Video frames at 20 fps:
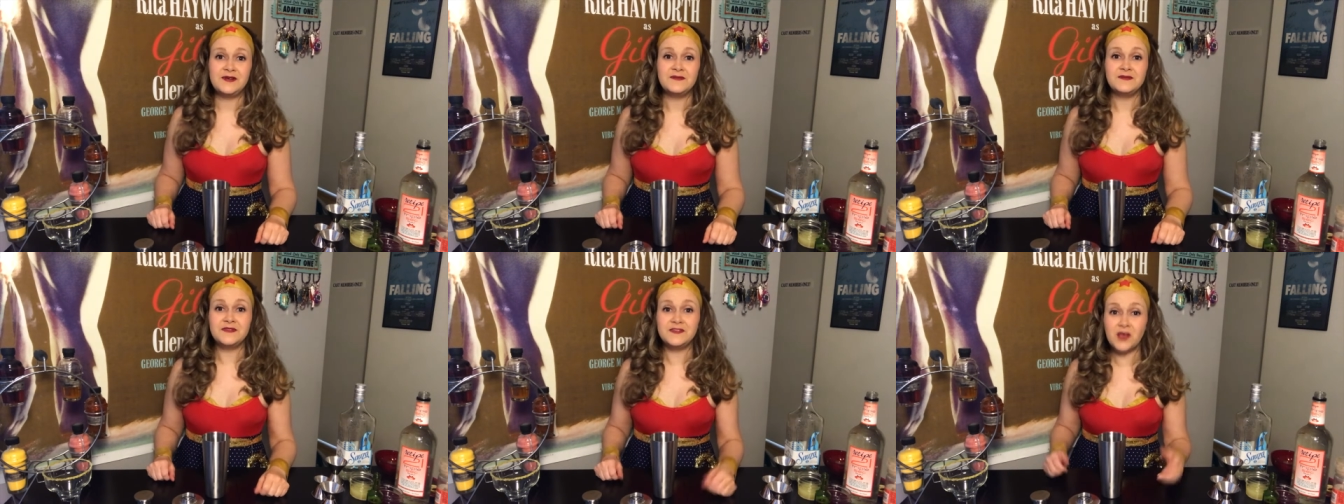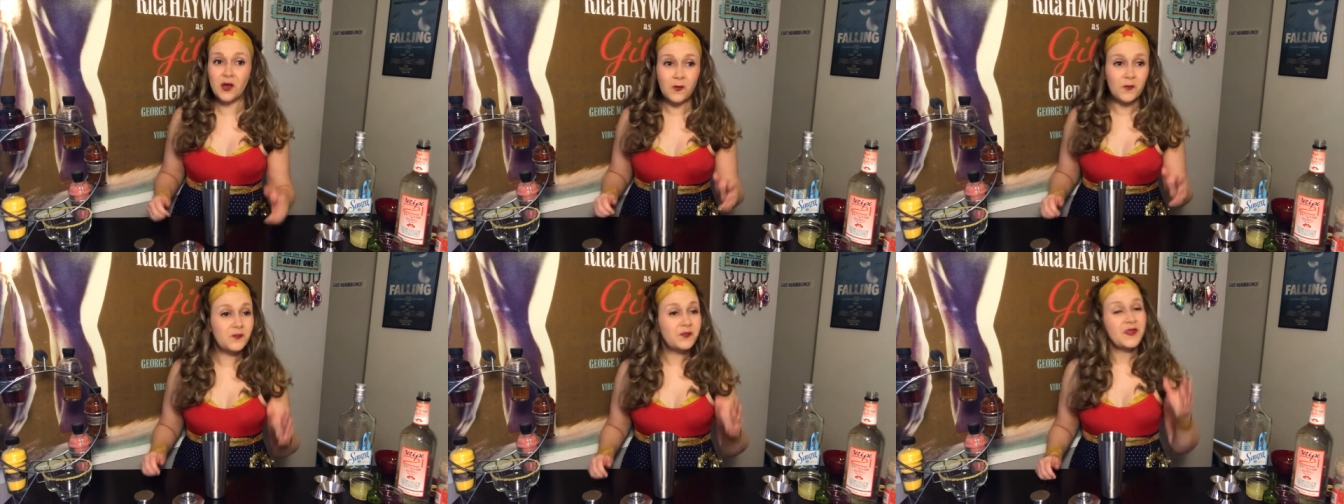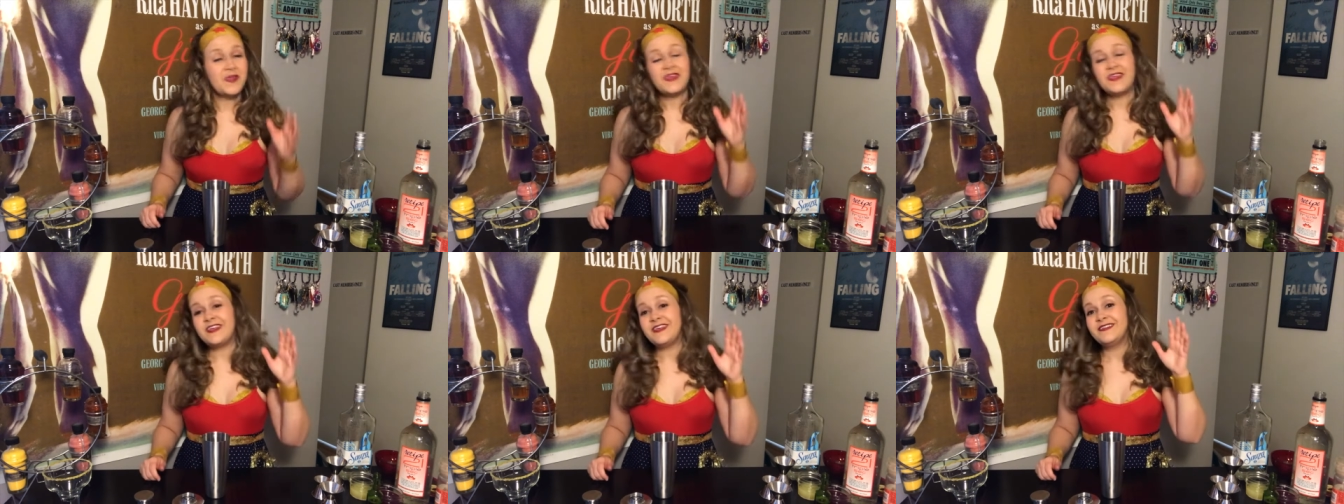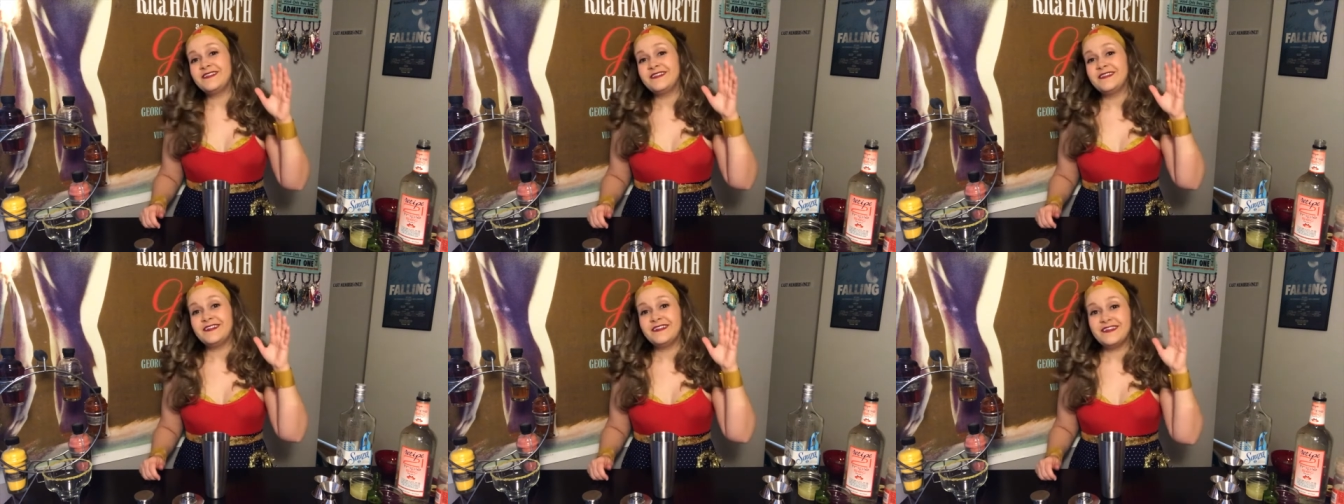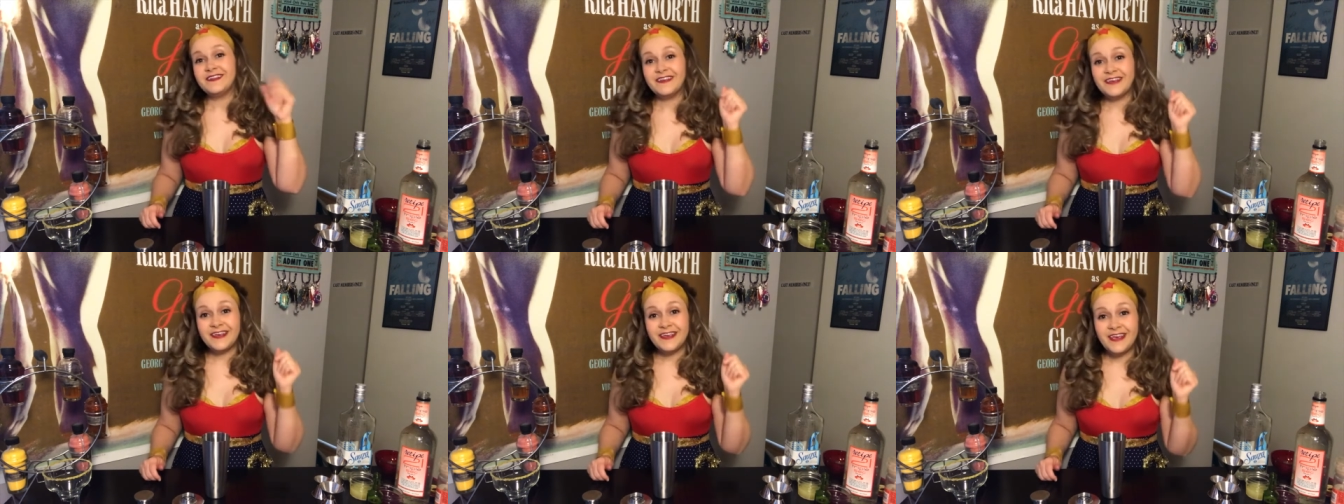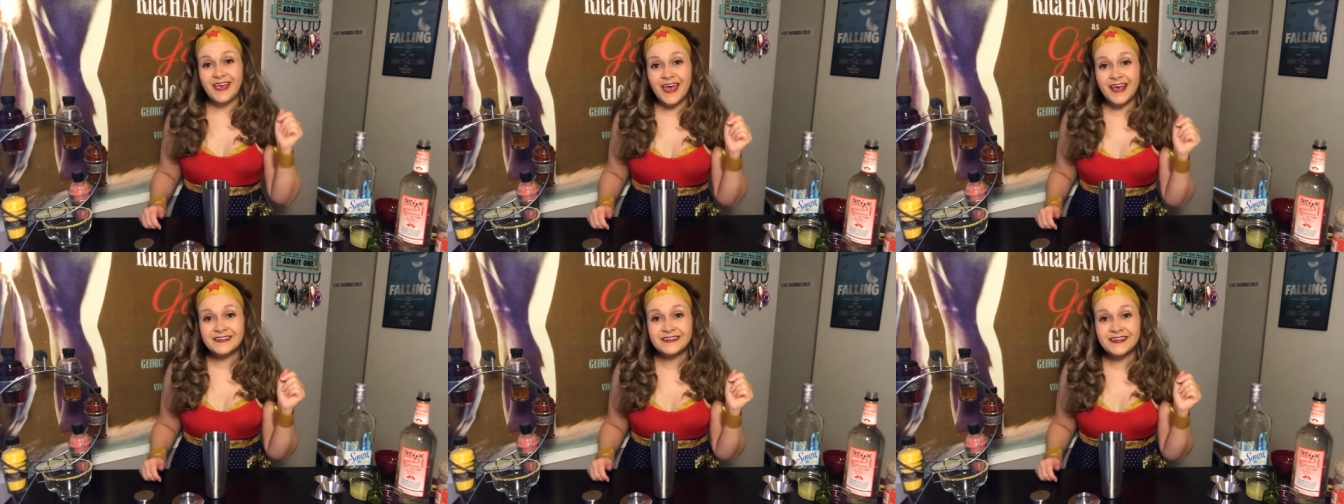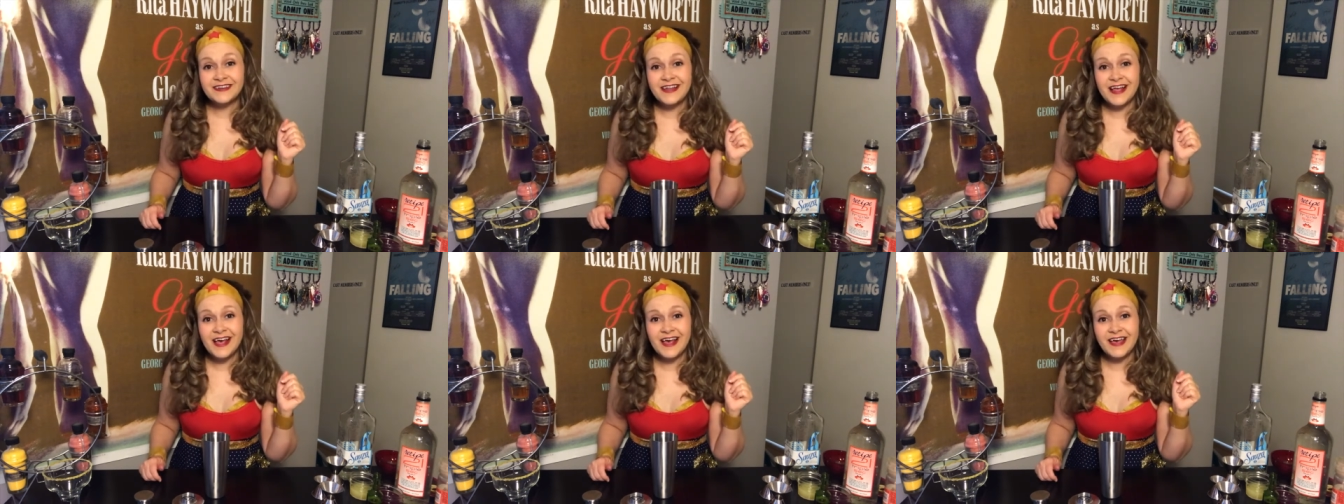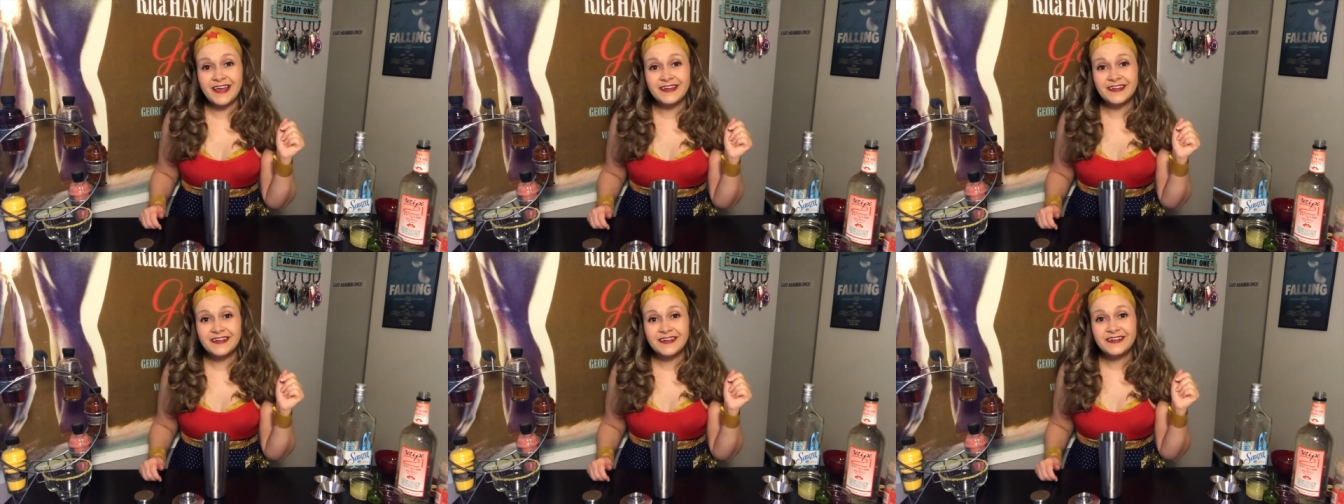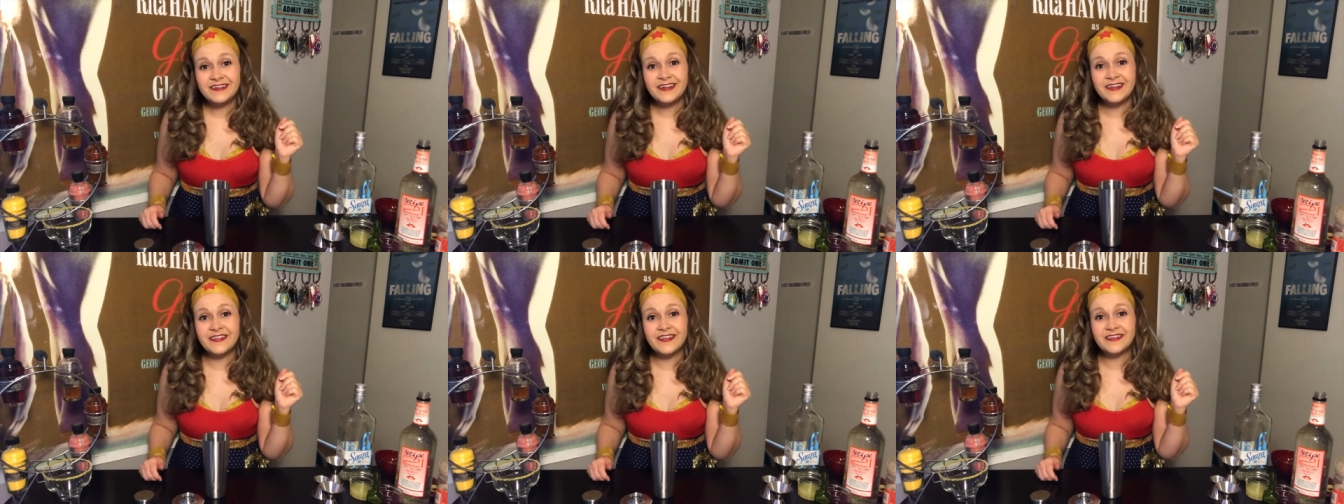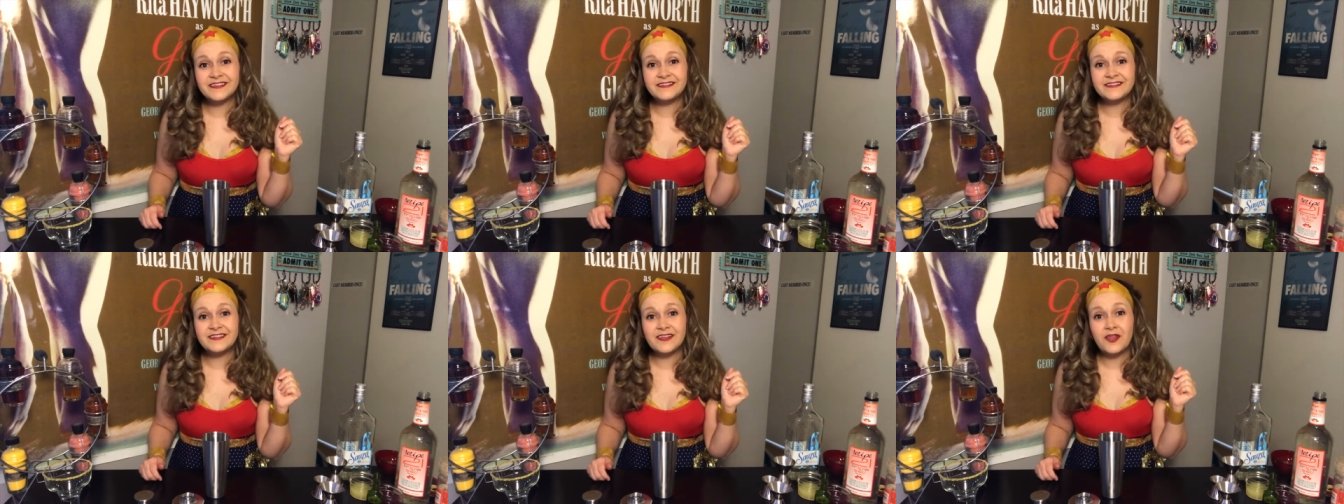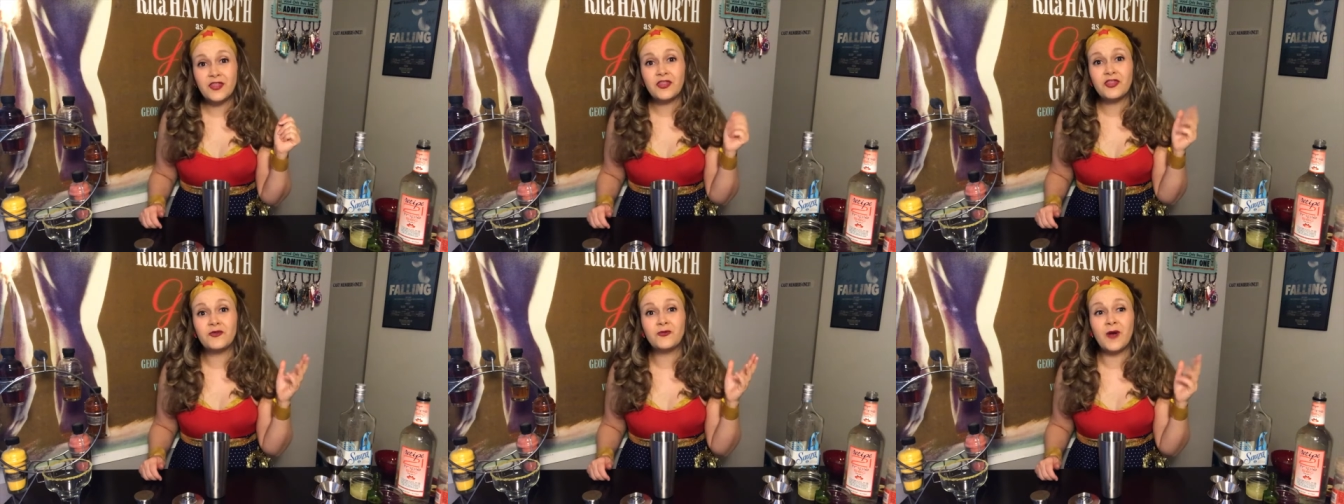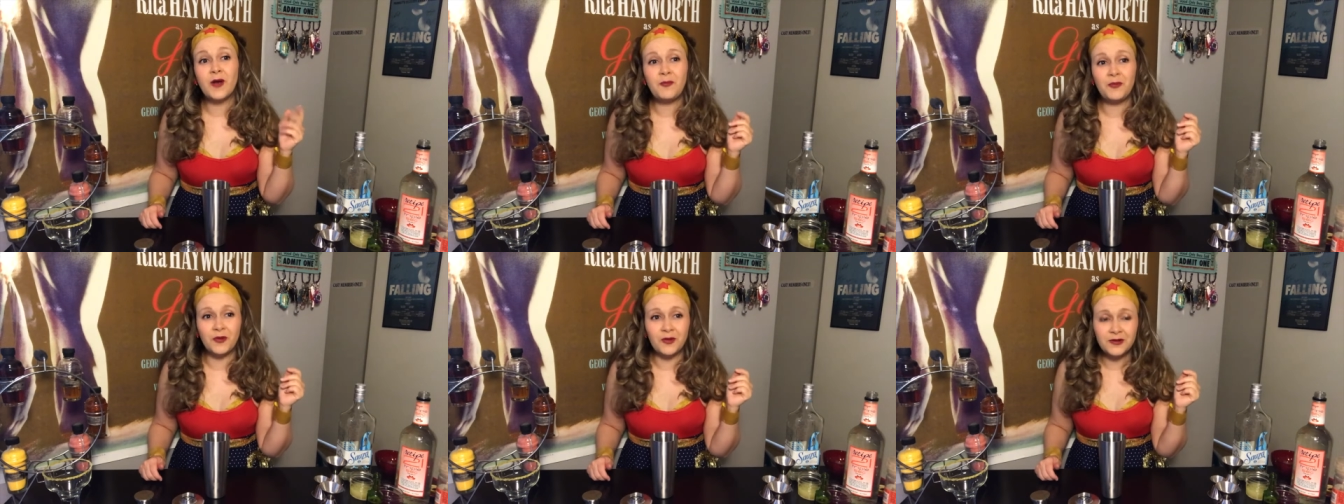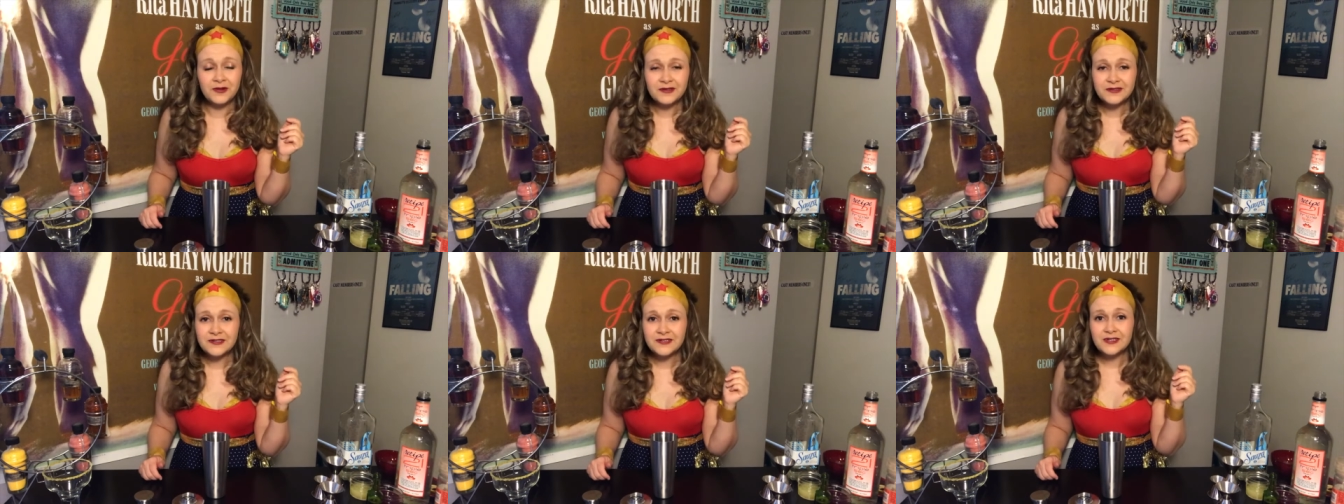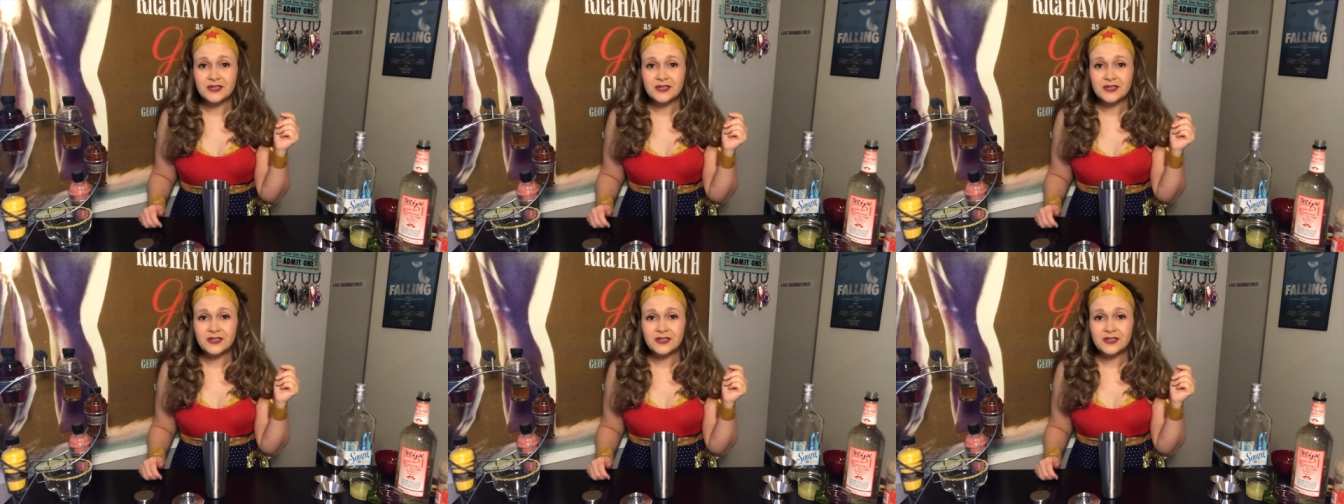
So, as a nod to this thruple,